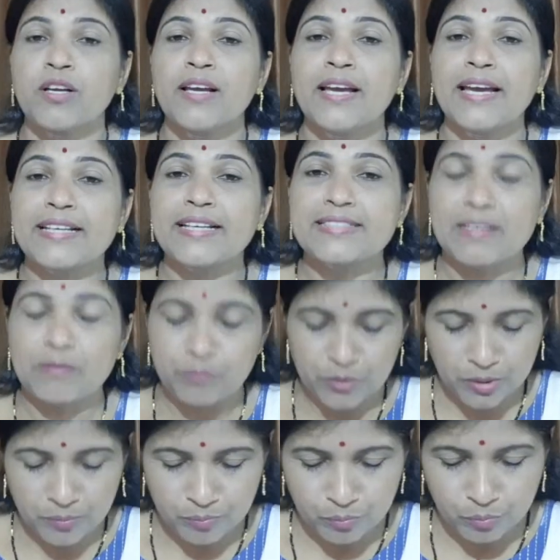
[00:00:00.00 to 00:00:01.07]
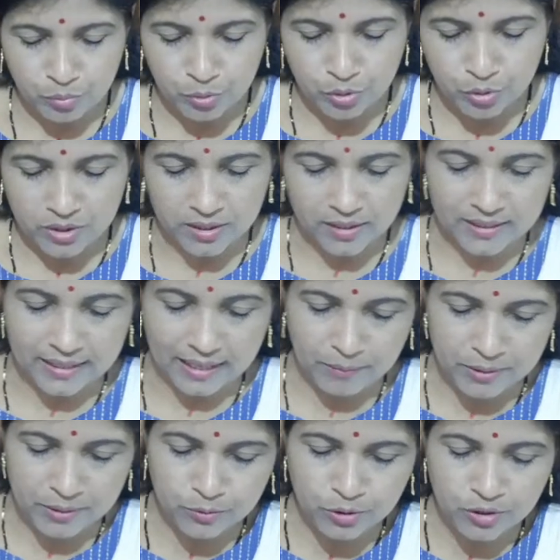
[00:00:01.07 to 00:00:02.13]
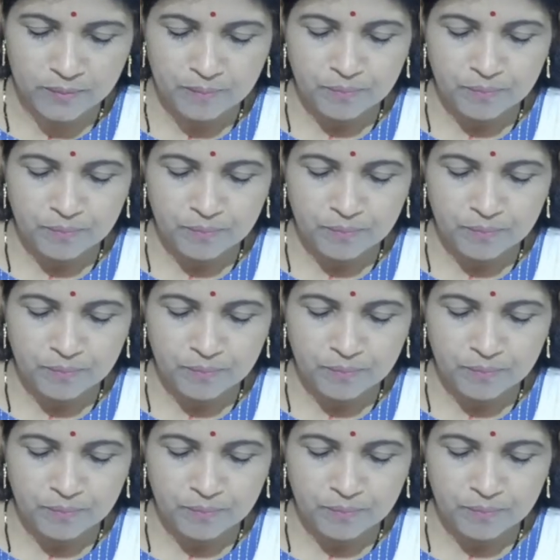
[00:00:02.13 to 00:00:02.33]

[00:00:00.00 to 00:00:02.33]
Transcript: example book, grammar book.